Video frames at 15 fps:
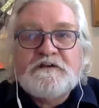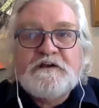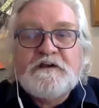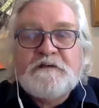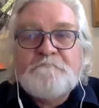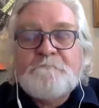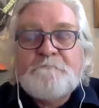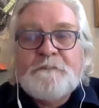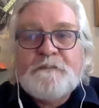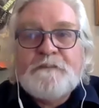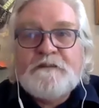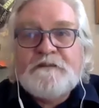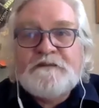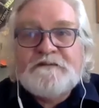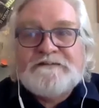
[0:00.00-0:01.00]
um,
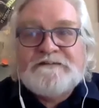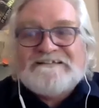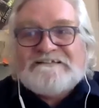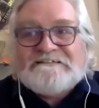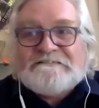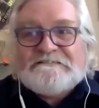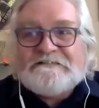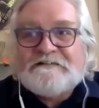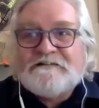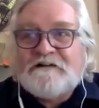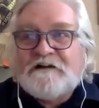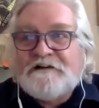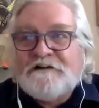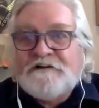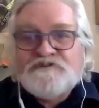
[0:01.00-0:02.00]
uh,
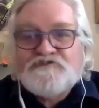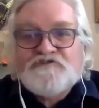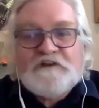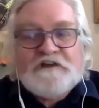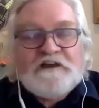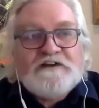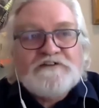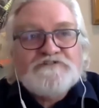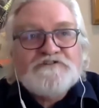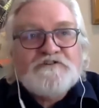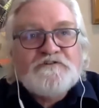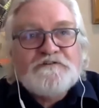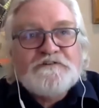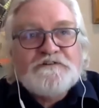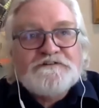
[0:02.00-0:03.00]
I don't know, shrug our
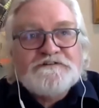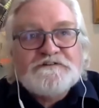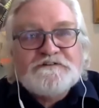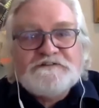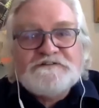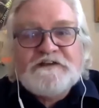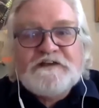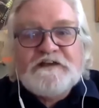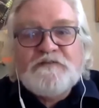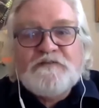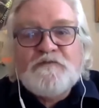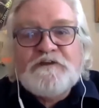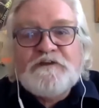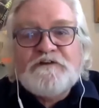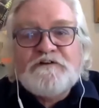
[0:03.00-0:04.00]
shoulders and say
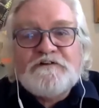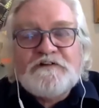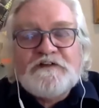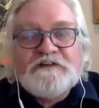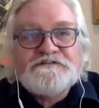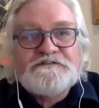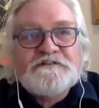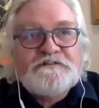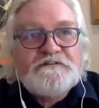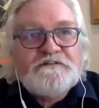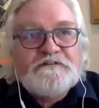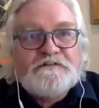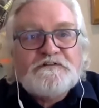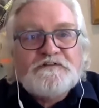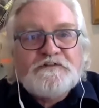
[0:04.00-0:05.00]
we are
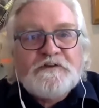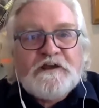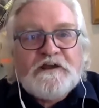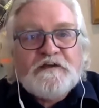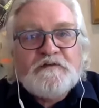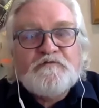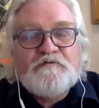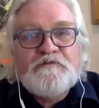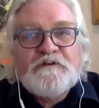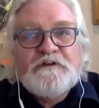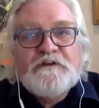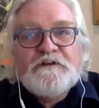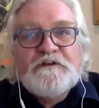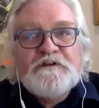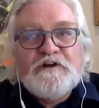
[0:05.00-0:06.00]
destined to have
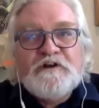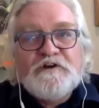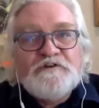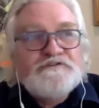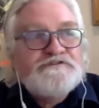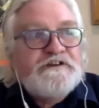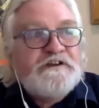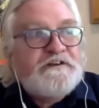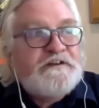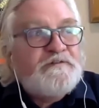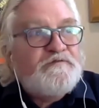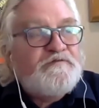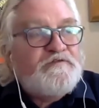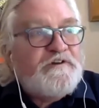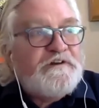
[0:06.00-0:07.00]
load
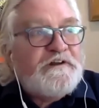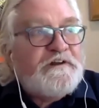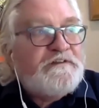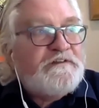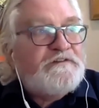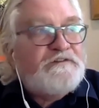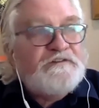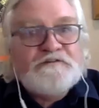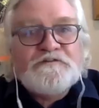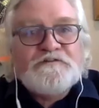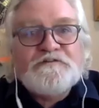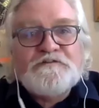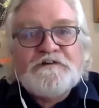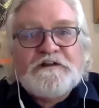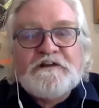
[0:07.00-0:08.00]
shedding for another two
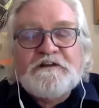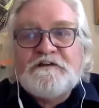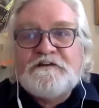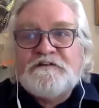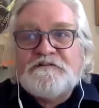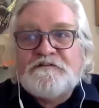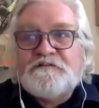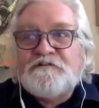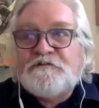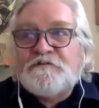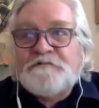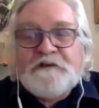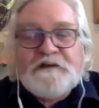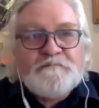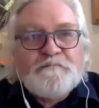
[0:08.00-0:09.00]
to three years
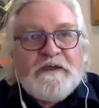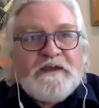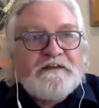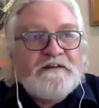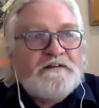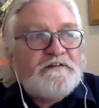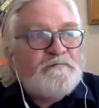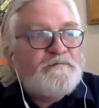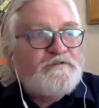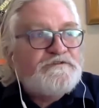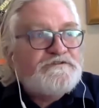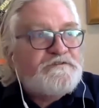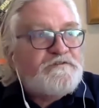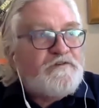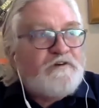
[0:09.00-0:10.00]
until that man can
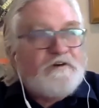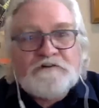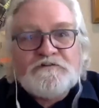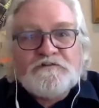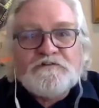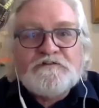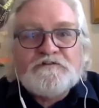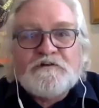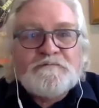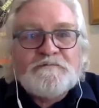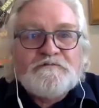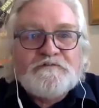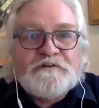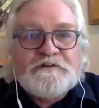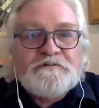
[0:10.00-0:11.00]
push the rock to the top
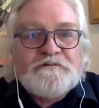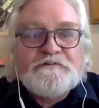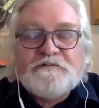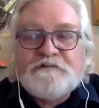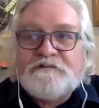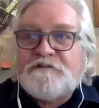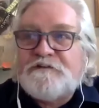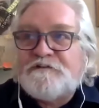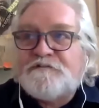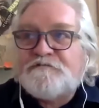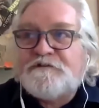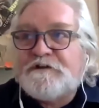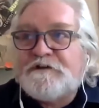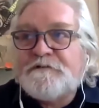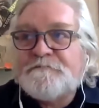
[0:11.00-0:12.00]
of the hill
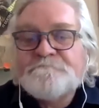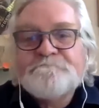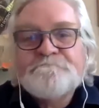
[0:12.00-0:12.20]
successfully.